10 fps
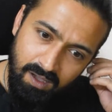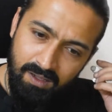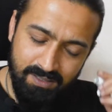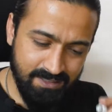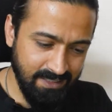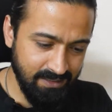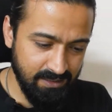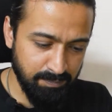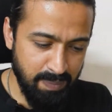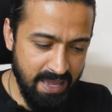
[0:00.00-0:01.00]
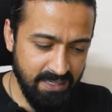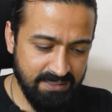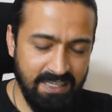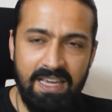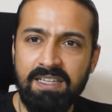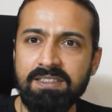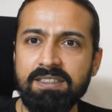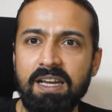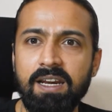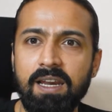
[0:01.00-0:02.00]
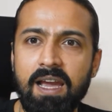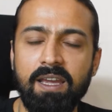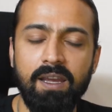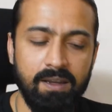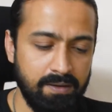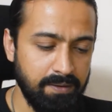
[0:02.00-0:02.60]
still the bass is kind of lacking.